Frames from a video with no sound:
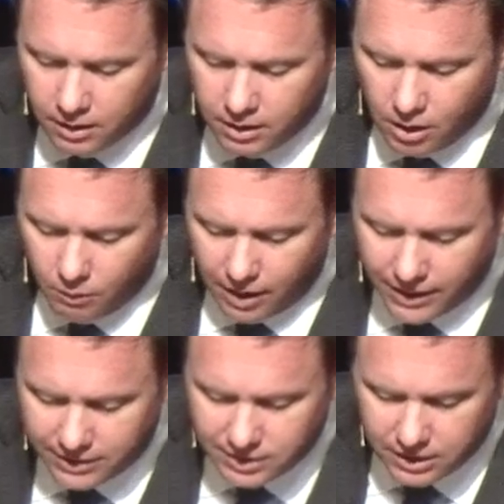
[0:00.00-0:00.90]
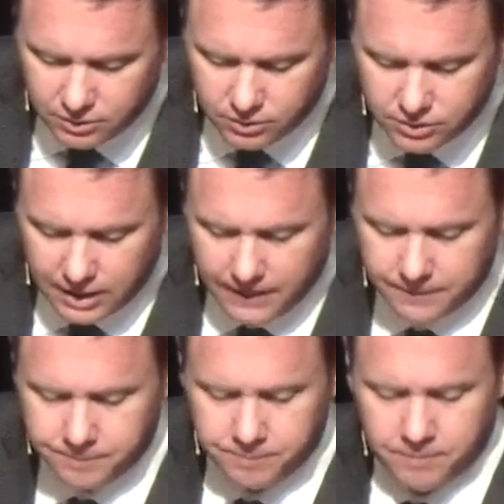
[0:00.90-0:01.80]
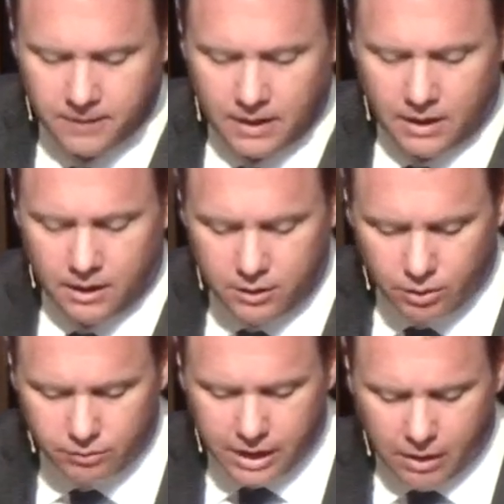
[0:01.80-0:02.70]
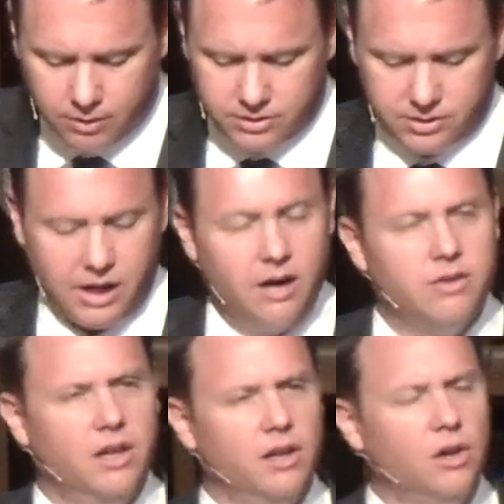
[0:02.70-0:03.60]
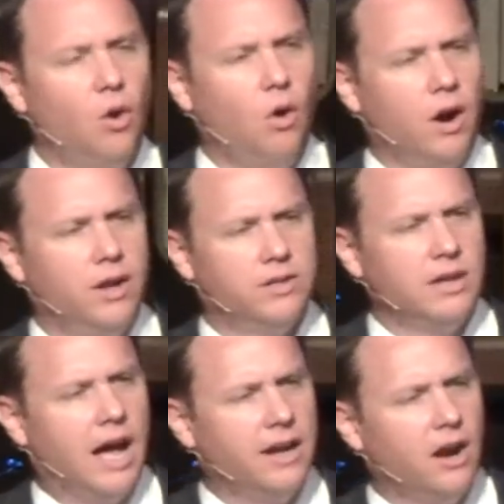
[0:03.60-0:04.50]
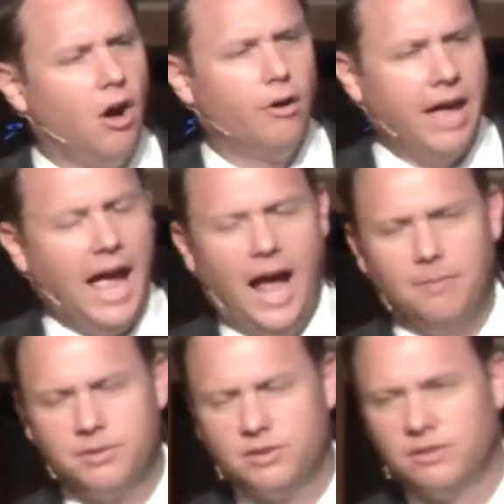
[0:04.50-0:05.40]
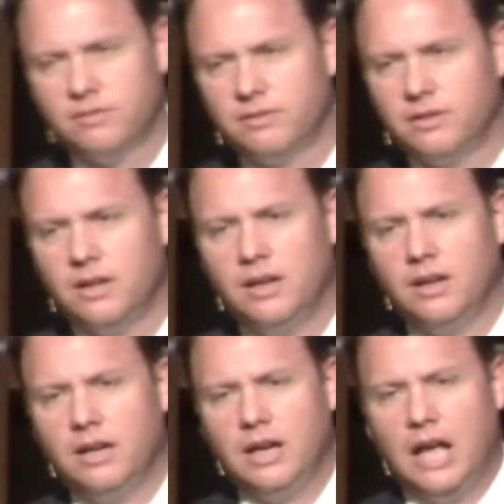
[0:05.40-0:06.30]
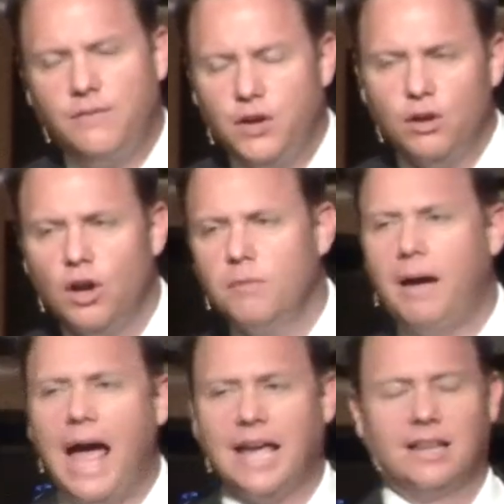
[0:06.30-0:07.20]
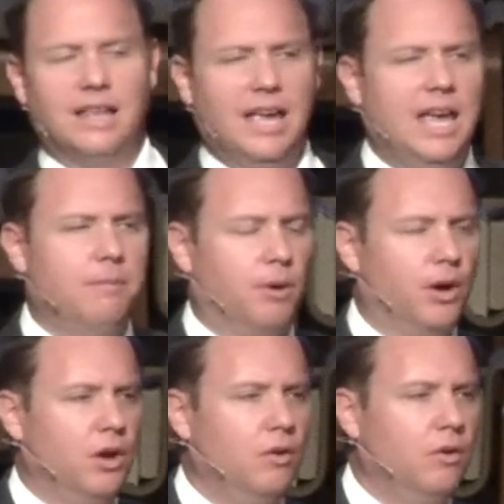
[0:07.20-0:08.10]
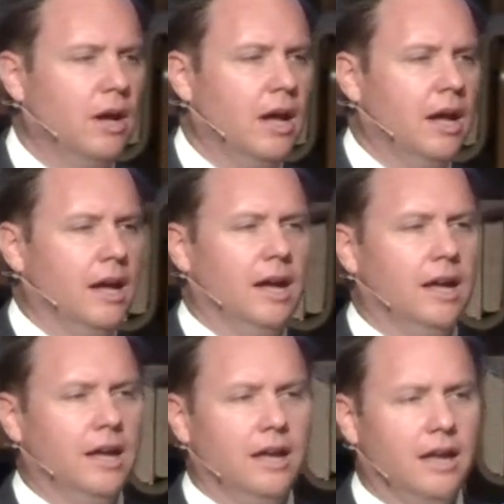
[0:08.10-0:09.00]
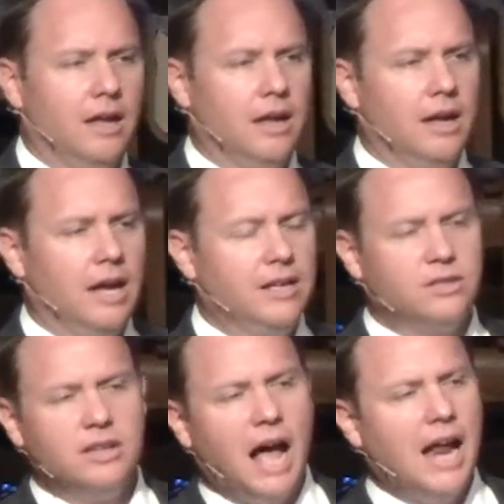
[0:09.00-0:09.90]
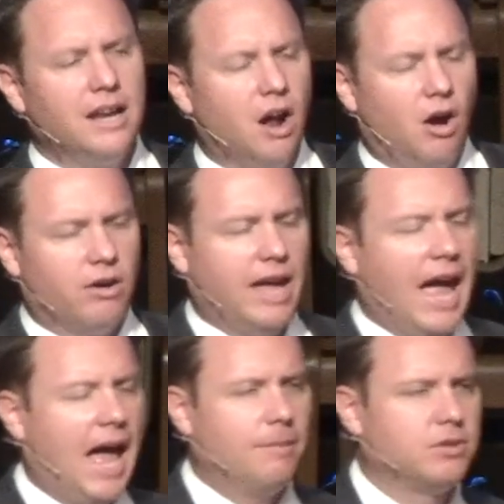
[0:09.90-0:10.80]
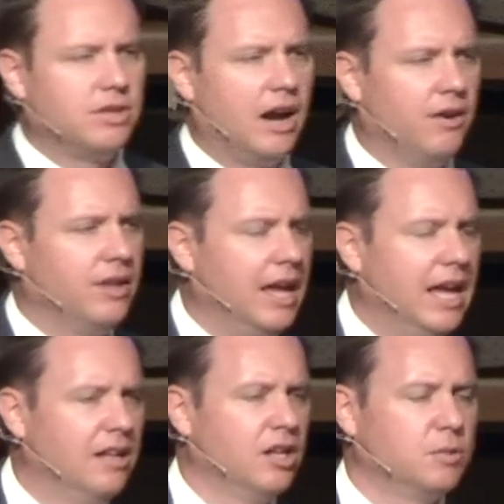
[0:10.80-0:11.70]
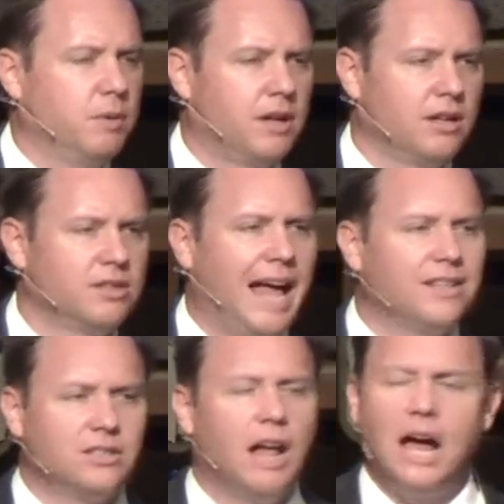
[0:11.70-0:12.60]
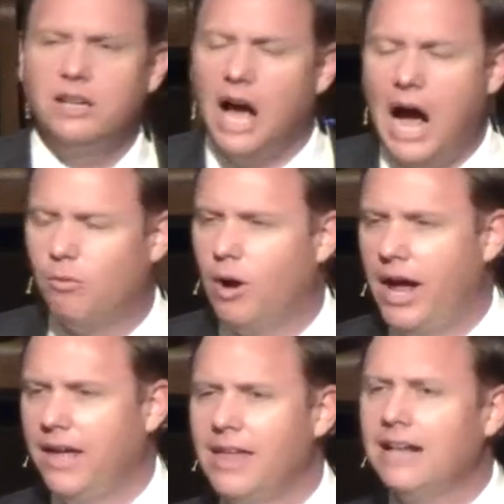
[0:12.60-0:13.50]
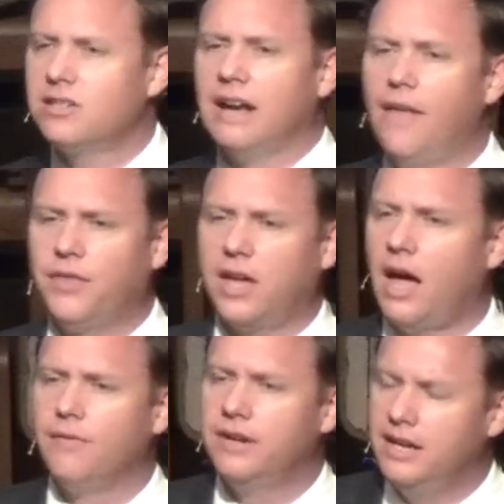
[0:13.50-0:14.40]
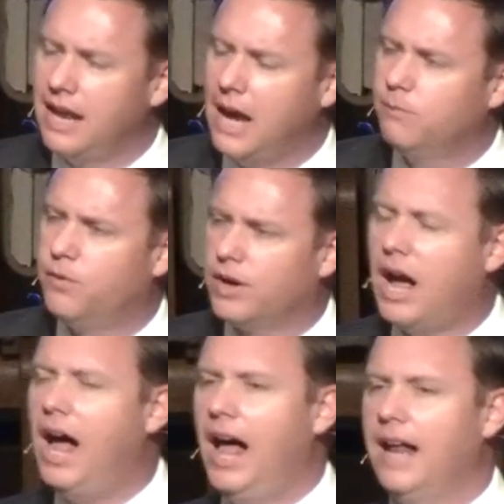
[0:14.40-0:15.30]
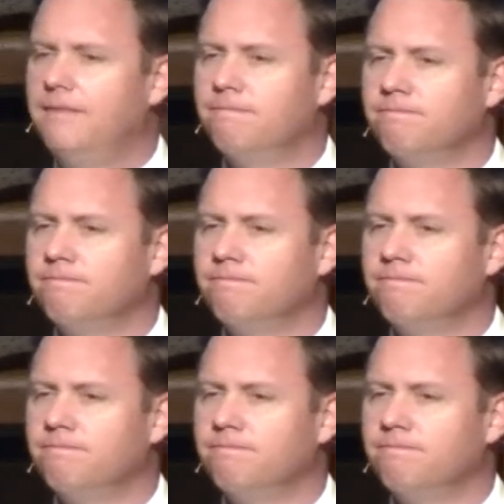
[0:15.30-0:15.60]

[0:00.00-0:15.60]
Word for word: You know why that's interesting? You'll notice there that Lord is not in all caps. If you look back at the Hebrew, it's not in all caps there in the English because that's not Yahweh. That's not the covenant name for God.